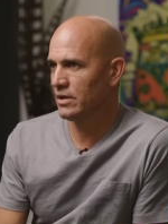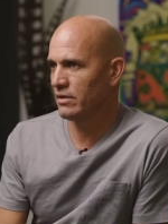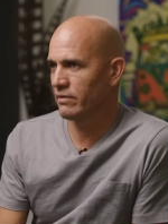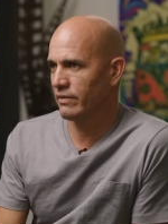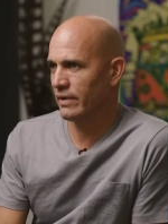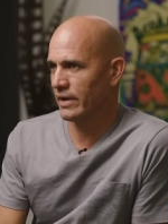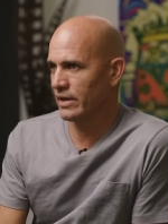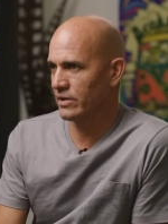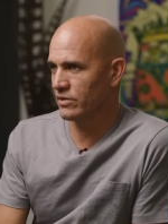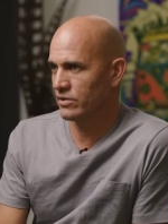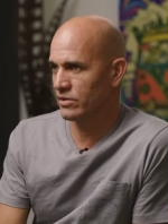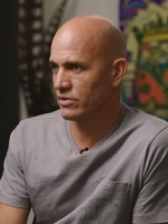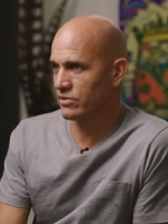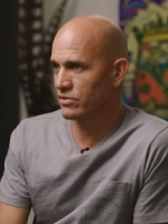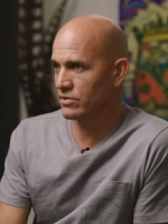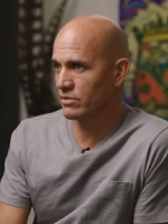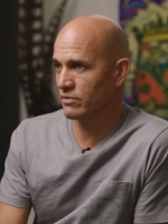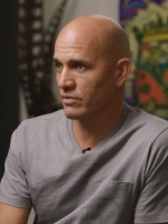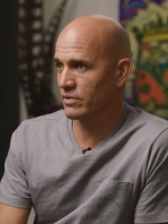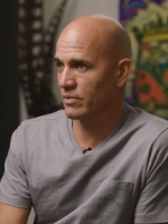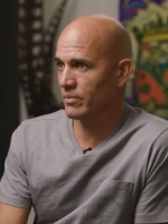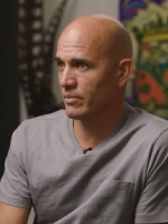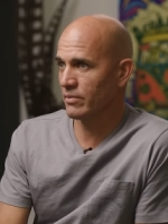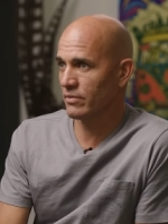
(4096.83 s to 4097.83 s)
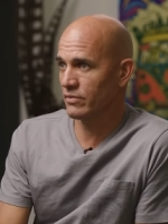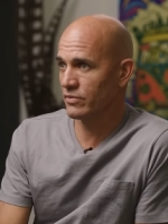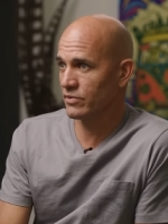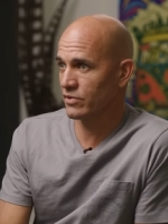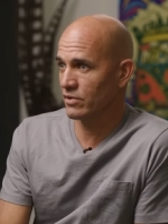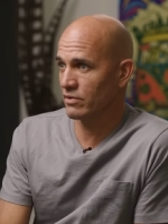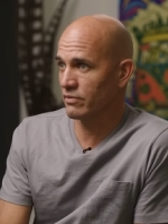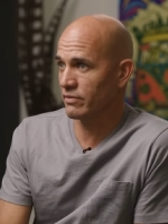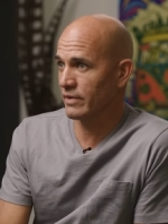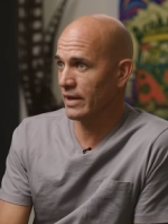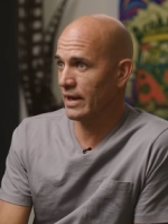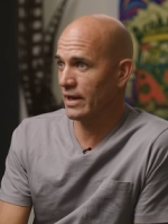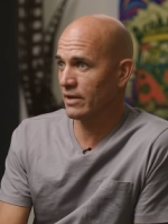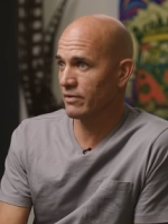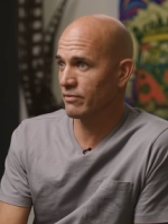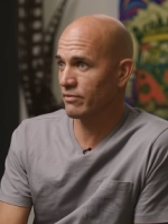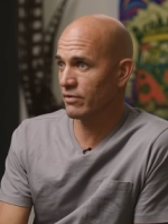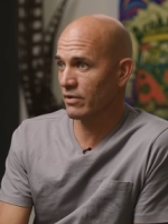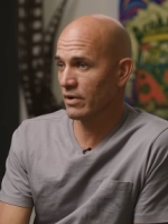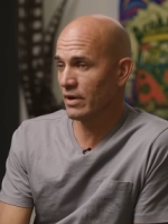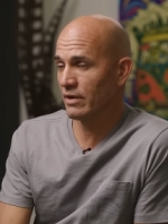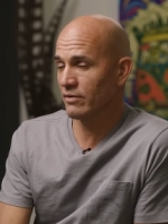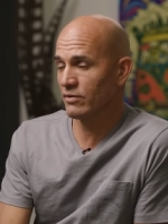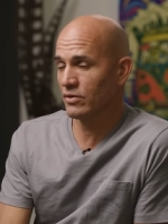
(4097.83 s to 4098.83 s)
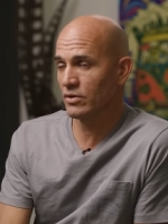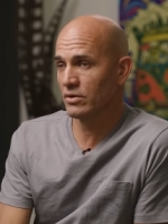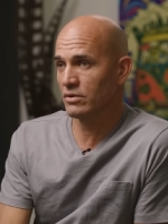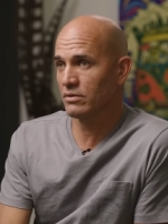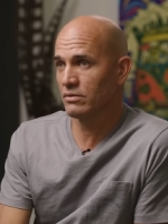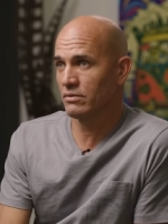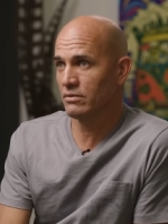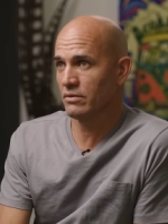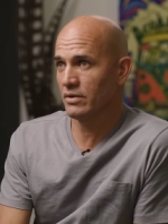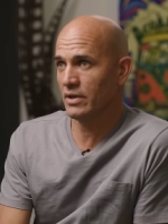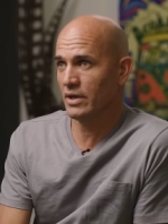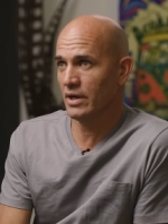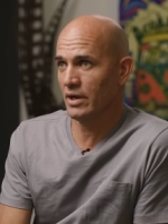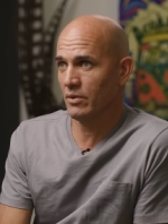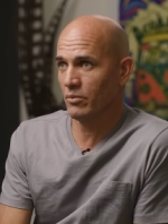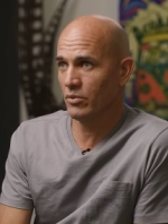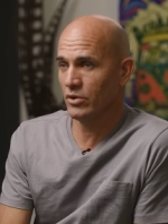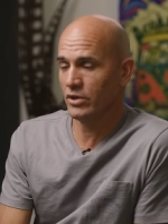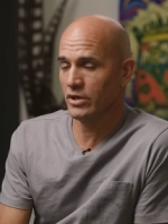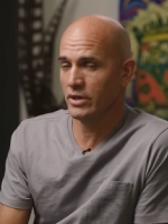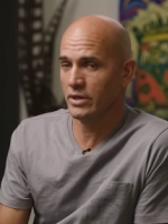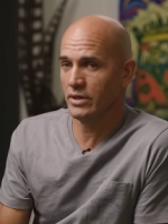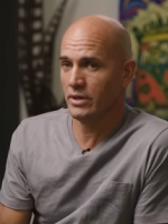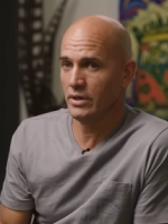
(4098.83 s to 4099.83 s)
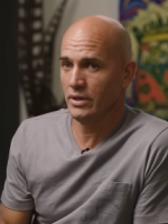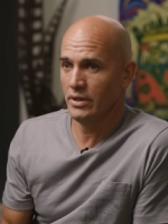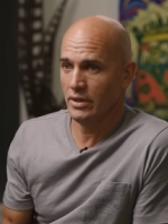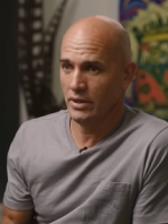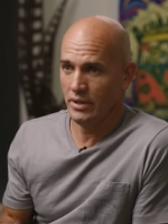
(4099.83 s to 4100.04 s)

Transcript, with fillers: If I could just surf them, surf that forever, then I would.